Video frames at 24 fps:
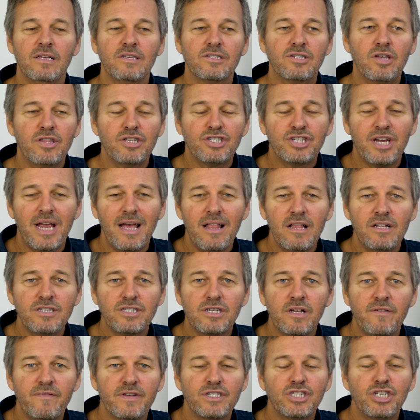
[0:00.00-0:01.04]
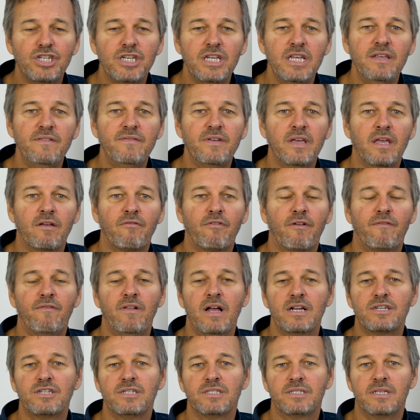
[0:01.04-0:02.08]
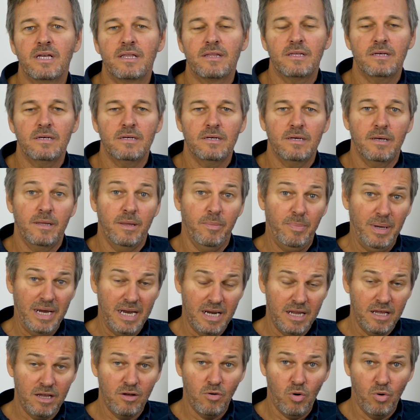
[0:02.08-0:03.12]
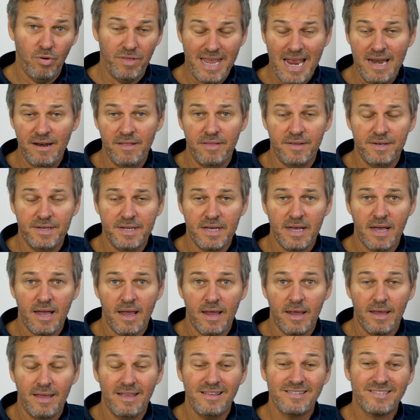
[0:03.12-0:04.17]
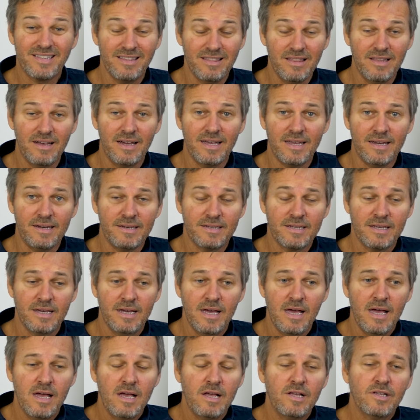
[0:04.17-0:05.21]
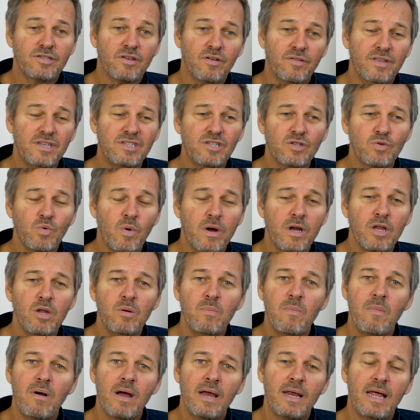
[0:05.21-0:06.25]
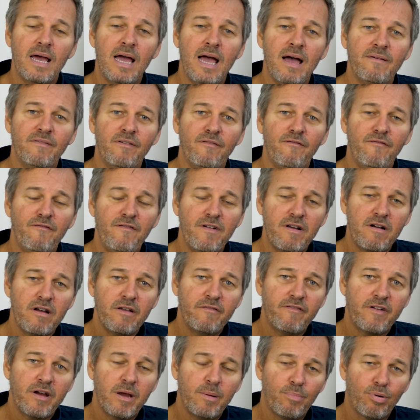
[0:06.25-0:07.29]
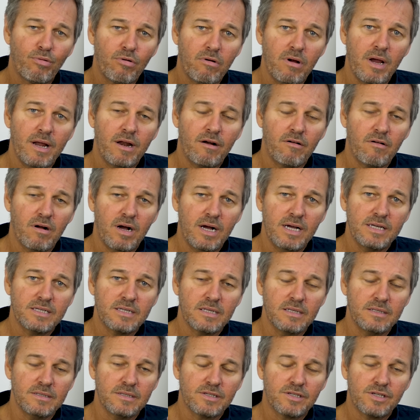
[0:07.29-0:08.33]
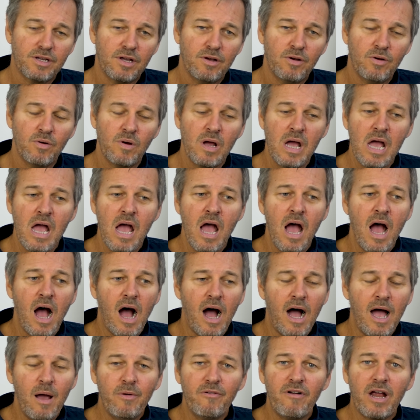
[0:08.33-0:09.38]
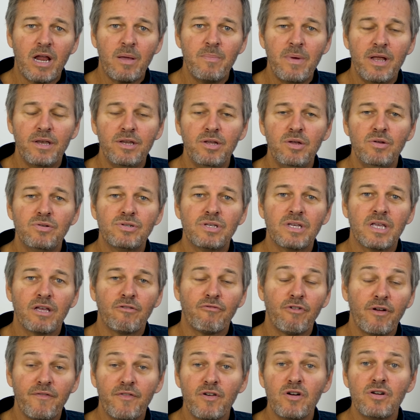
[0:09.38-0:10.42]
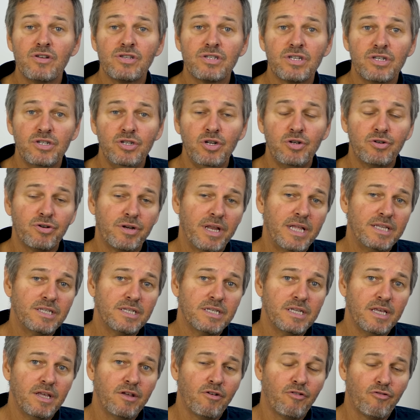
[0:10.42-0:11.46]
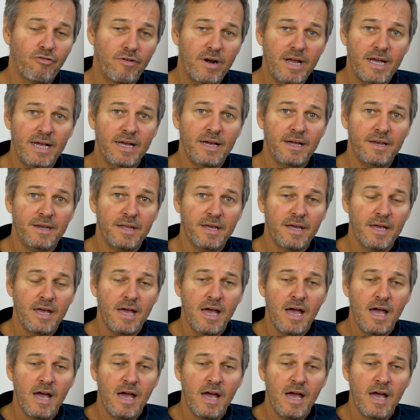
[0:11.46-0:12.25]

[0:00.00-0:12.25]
So the challenge of achieving reflections at the beginning or the end of the day is light. So this is where you might have a very, very bright horizon. So I would recommend using a reverse neutral density grad.